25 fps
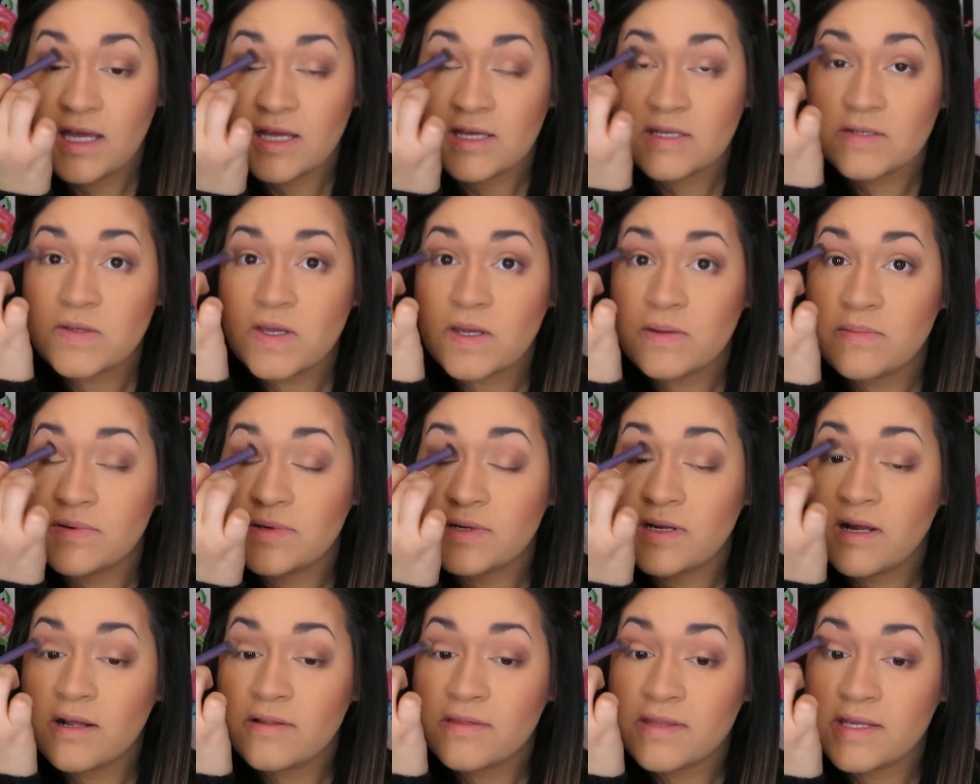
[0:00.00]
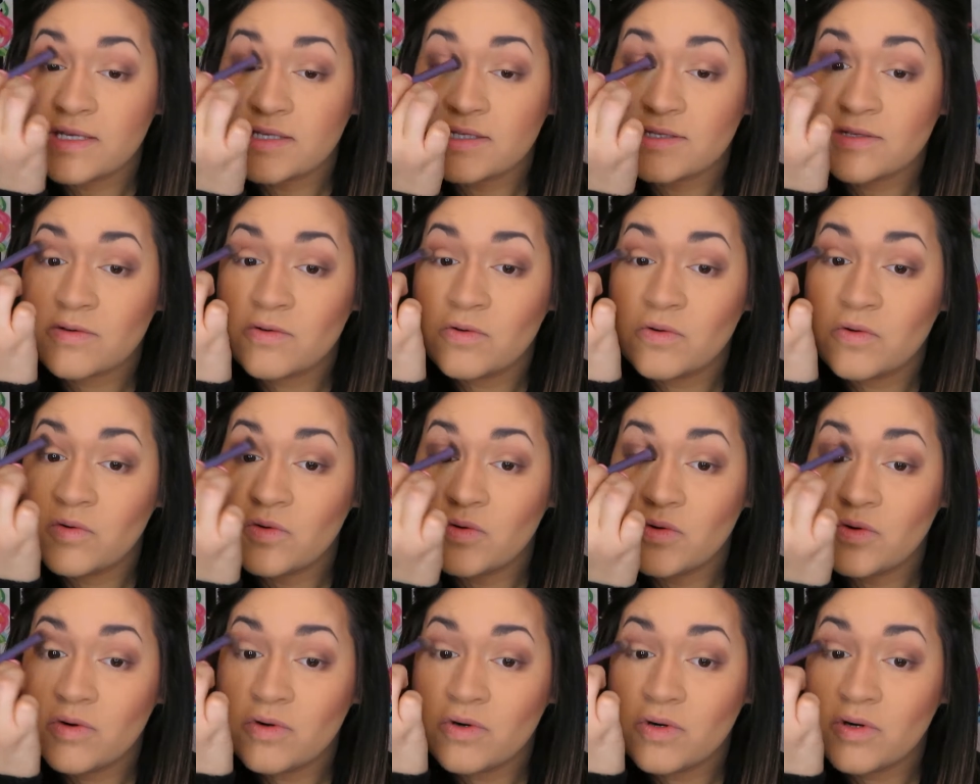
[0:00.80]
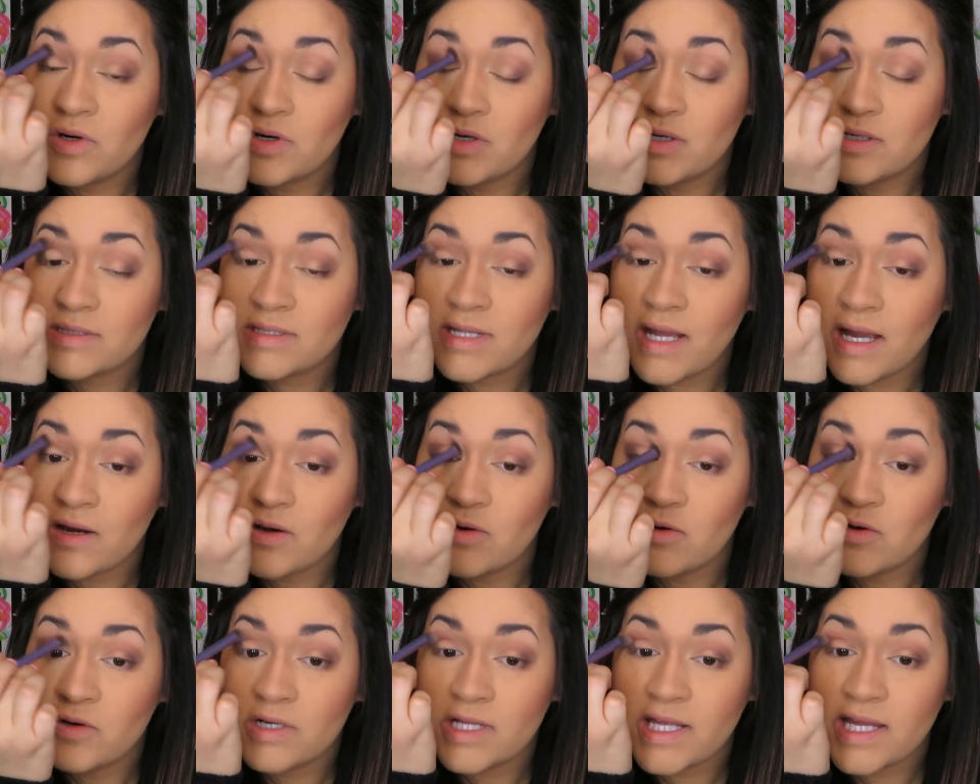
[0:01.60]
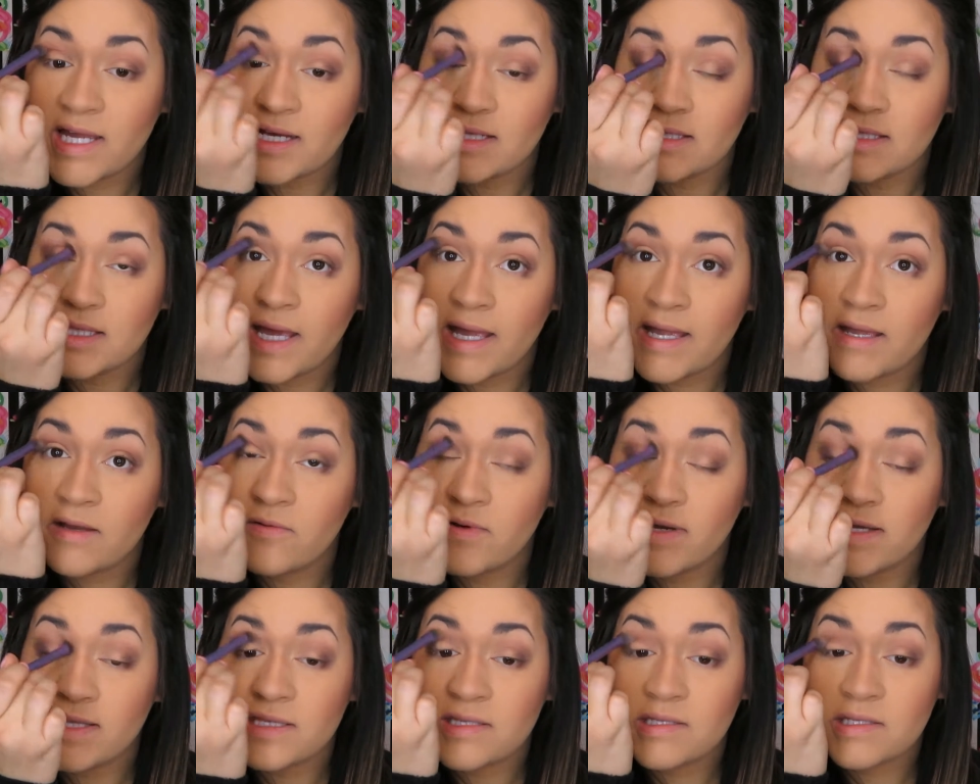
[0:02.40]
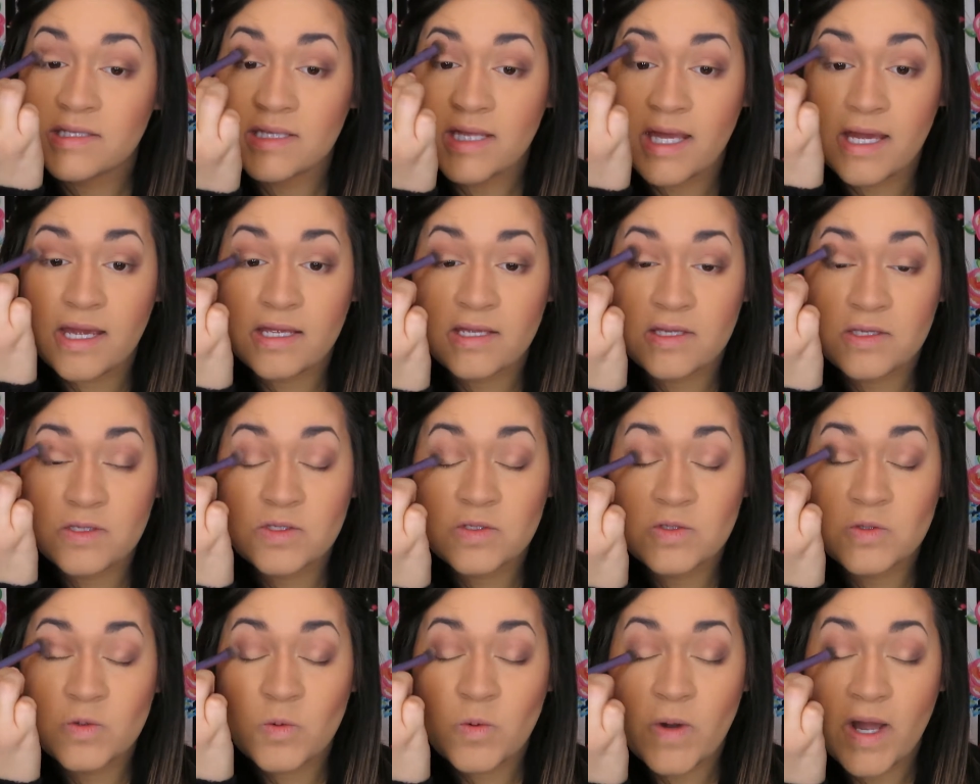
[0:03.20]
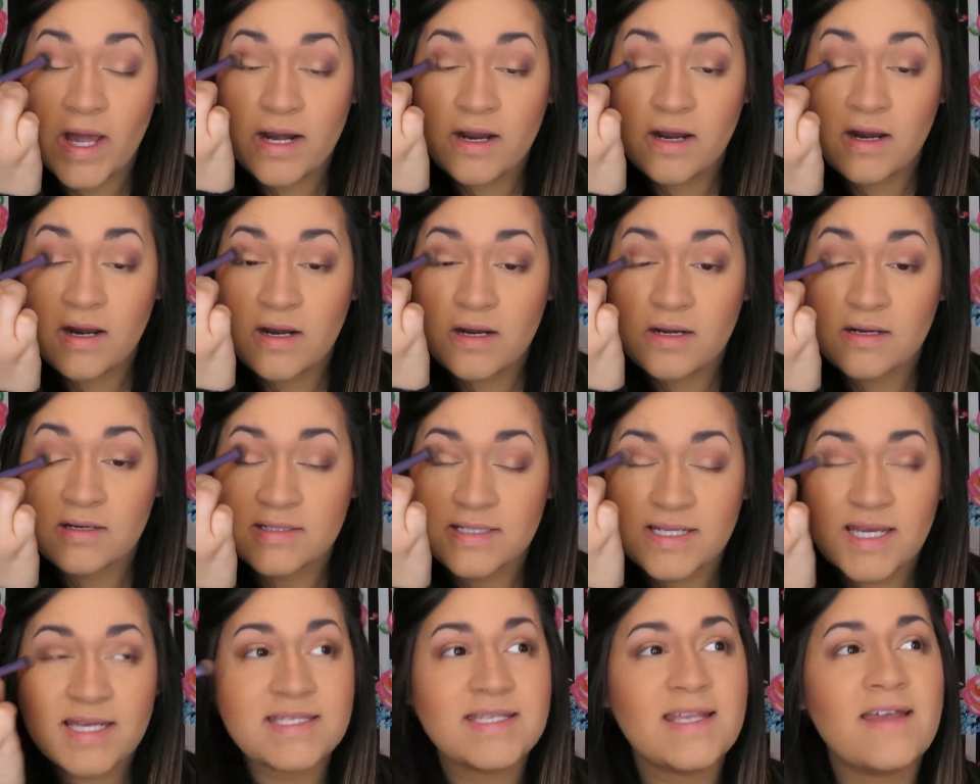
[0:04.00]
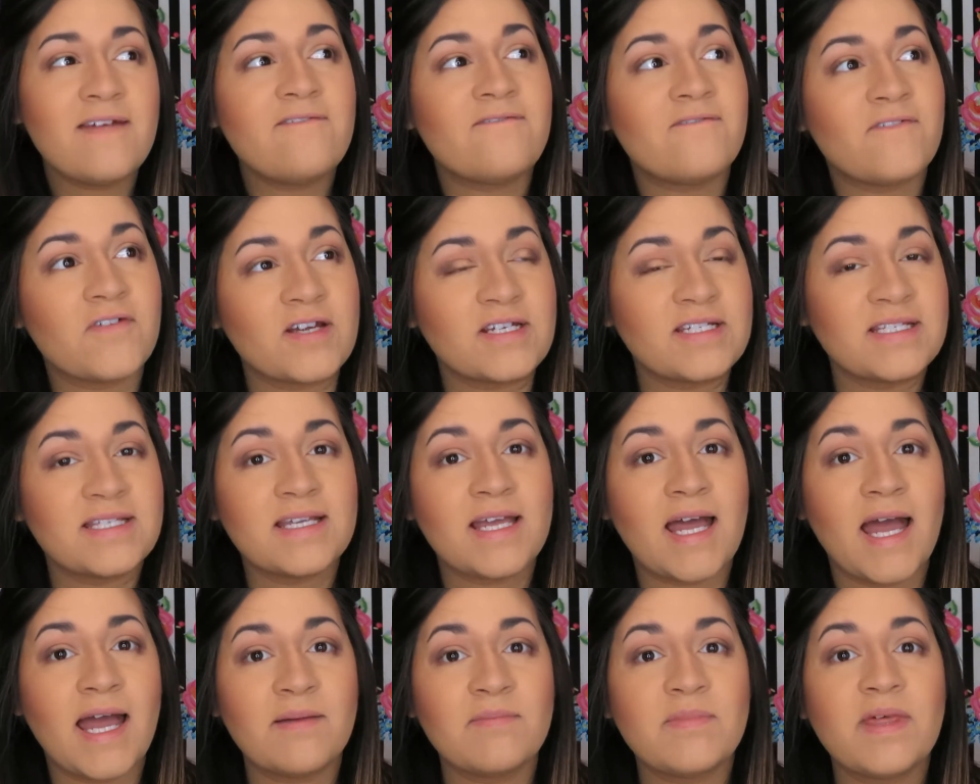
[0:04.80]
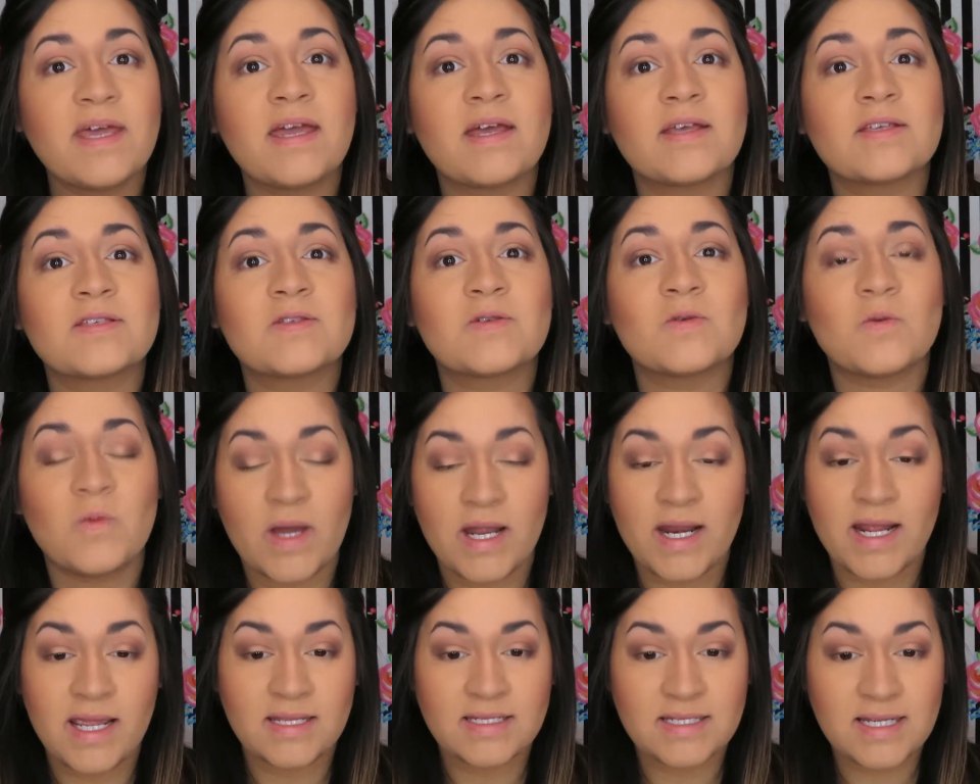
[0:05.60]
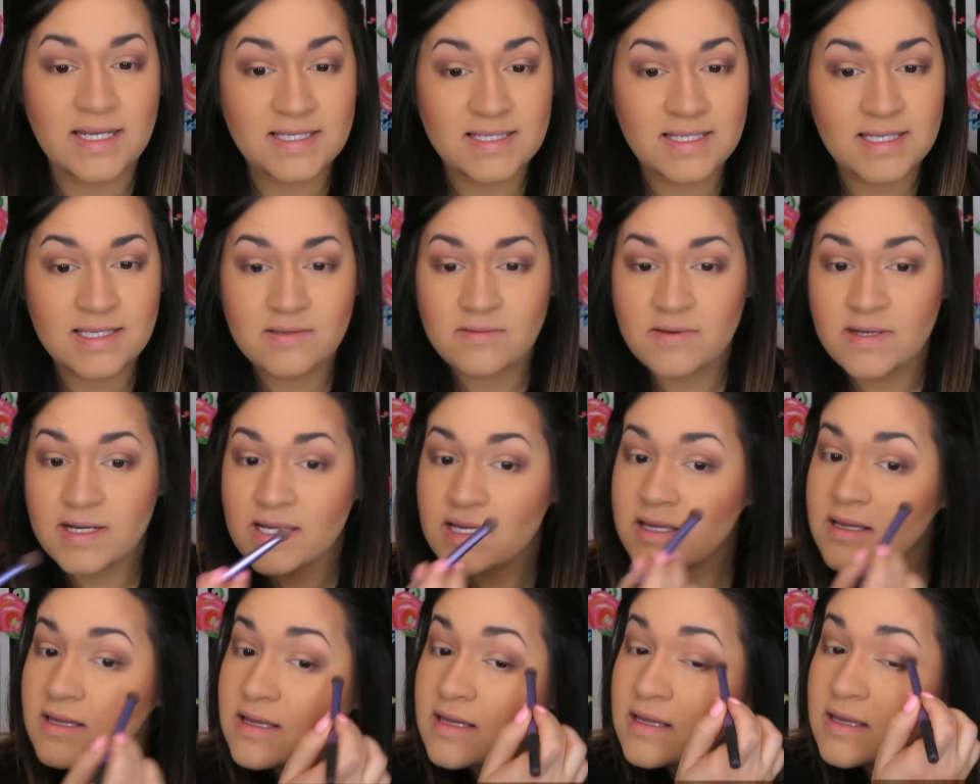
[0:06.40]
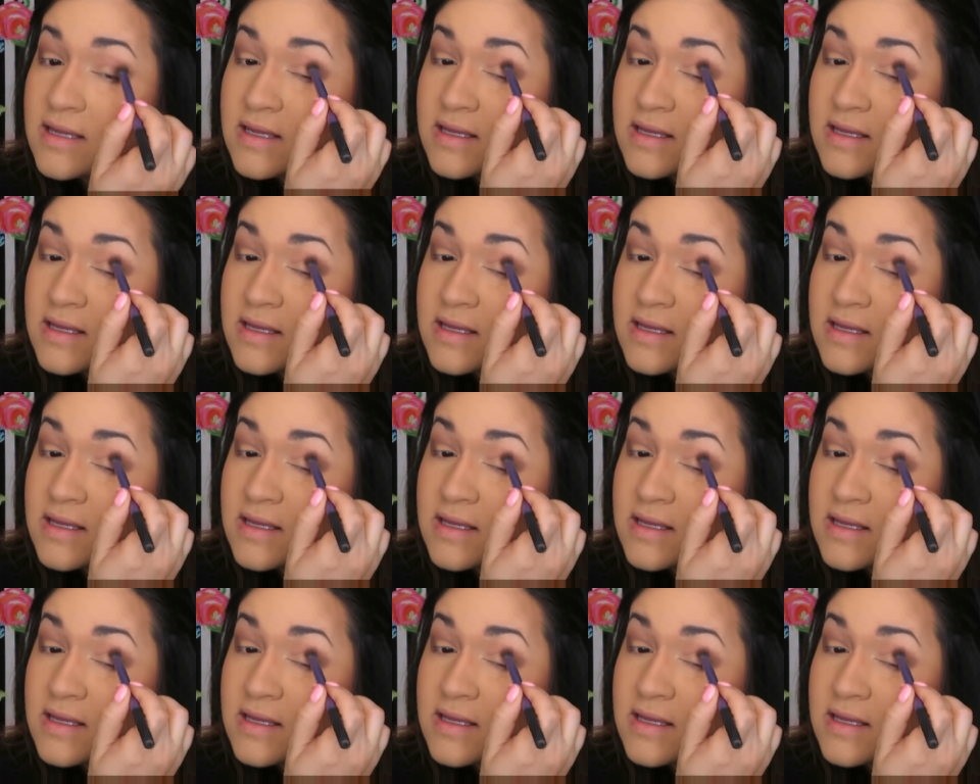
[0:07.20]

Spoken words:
So I put on this cool, not cool, like a lightweight sweater. Did I say freezing? I'm like sweating. Did I say sweating?